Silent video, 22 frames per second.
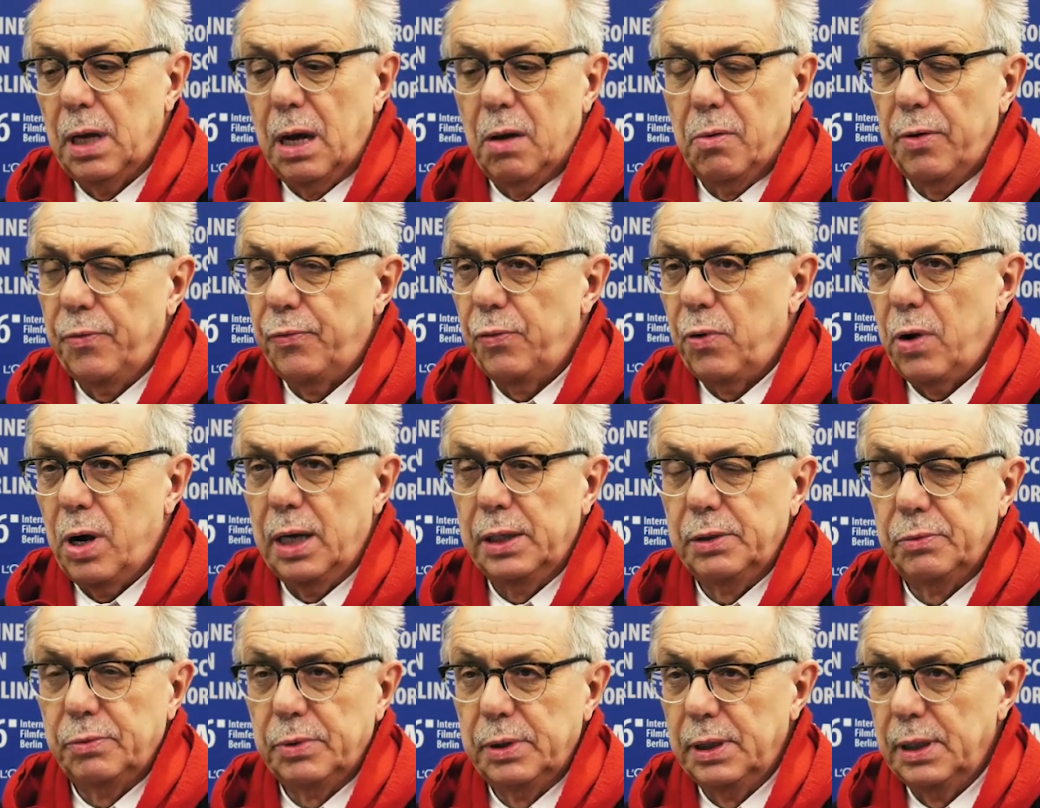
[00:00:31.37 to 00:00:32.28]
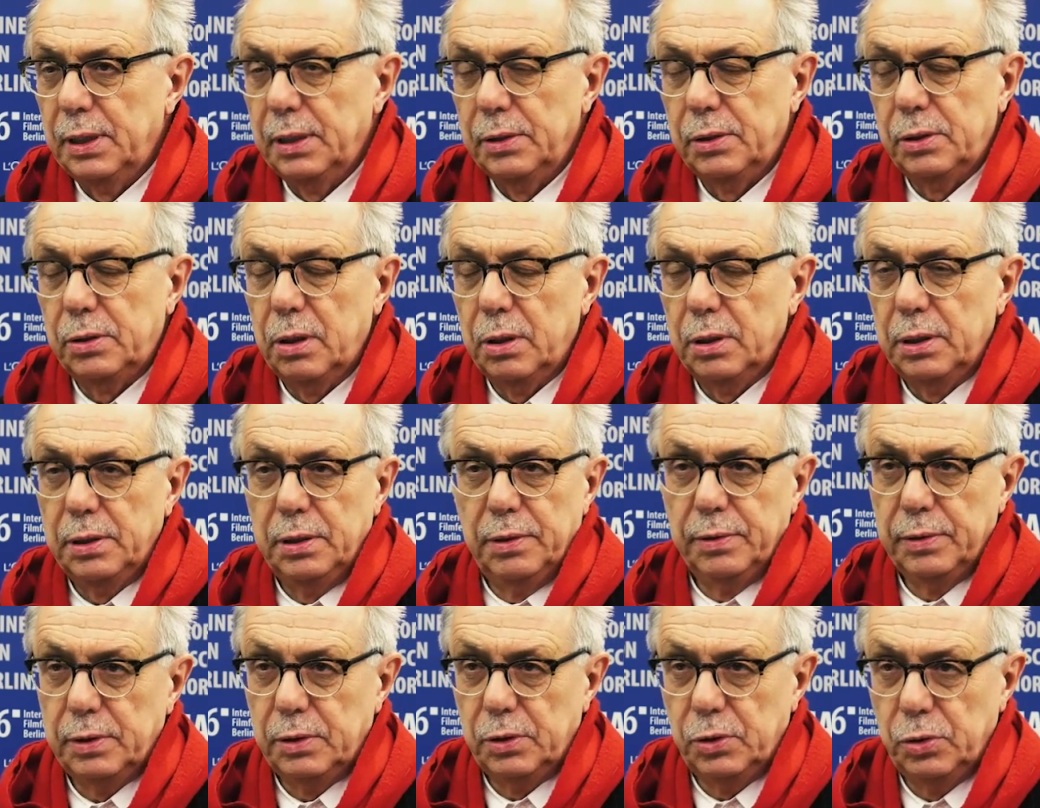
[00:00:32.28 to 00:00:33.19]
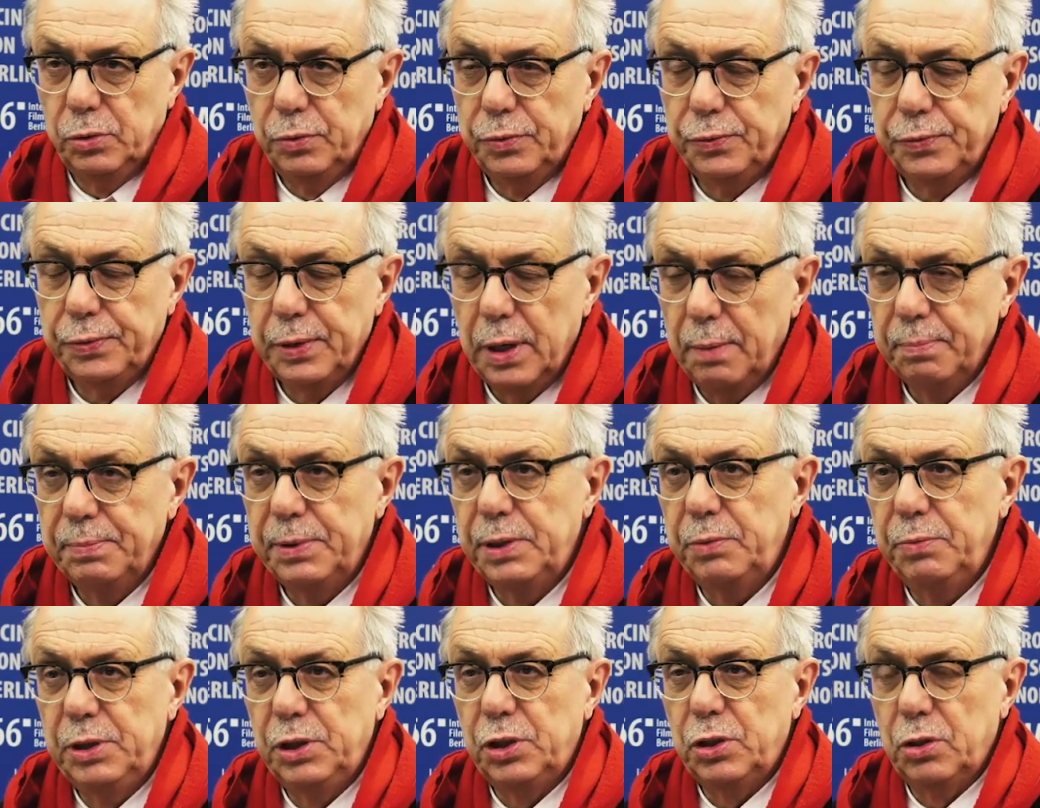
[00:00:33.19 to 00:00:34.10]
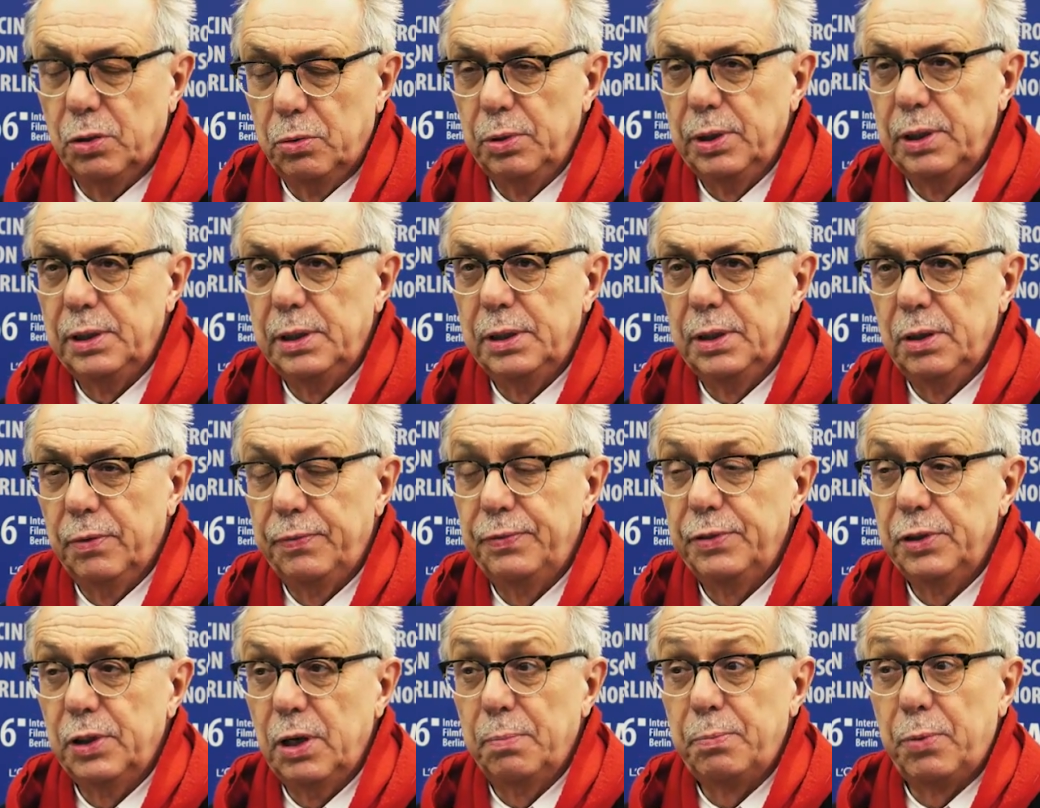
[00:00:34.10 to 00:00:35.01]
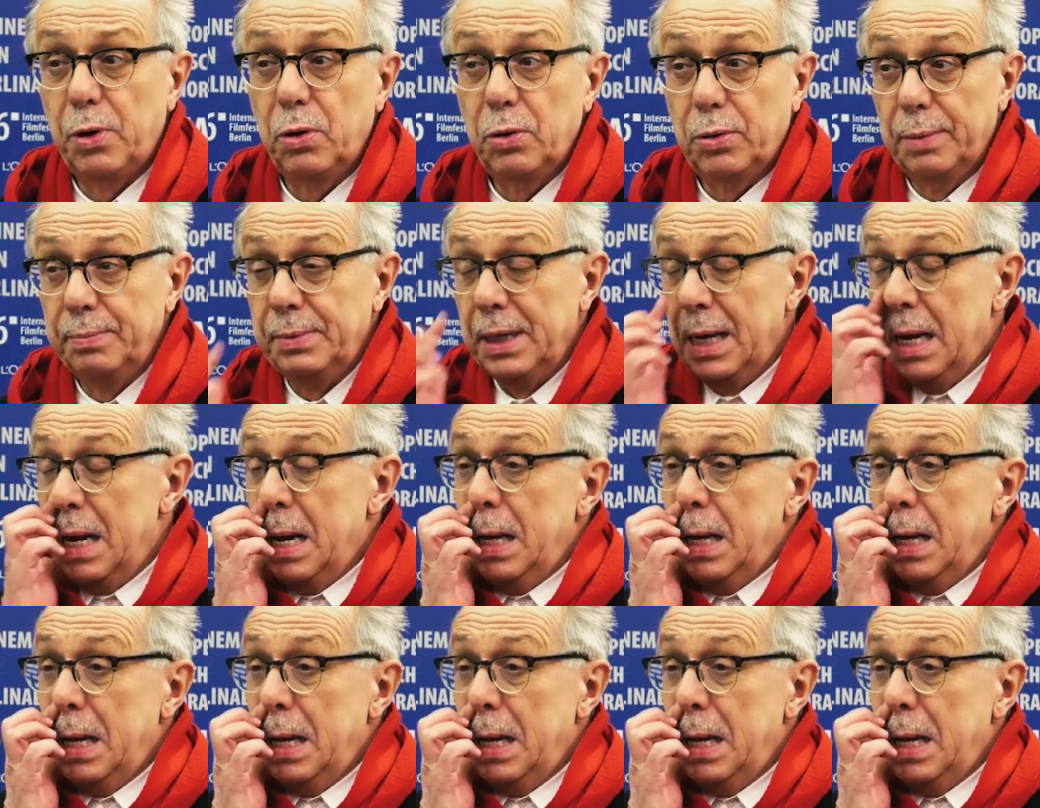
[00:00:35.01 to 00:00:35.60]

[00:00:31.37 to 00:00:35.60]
our 432 films we show in the official program,